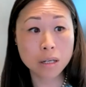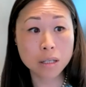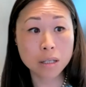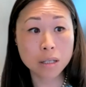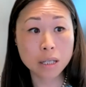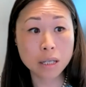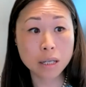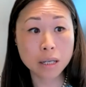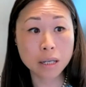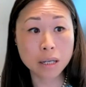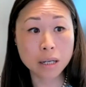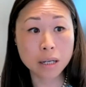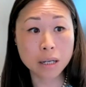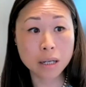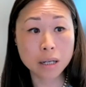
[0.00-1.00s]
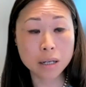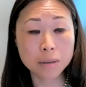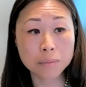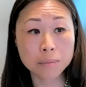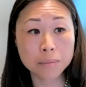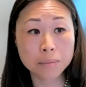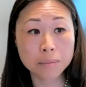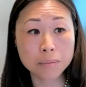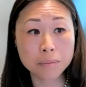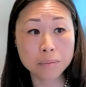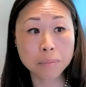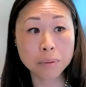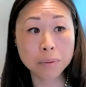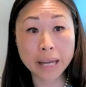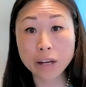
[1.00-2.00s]
the
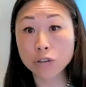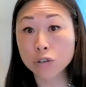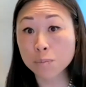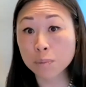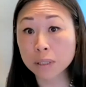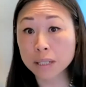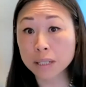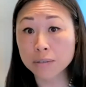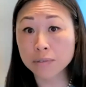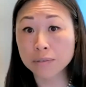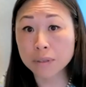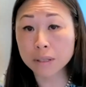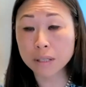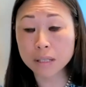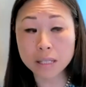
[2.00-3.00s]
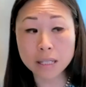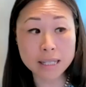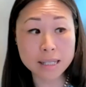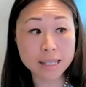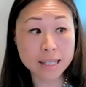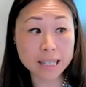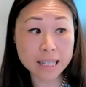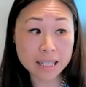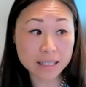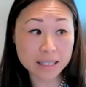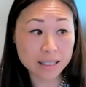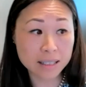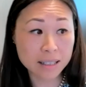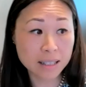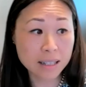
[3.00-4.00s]
players believe is
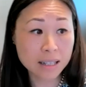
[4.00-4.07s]
needed.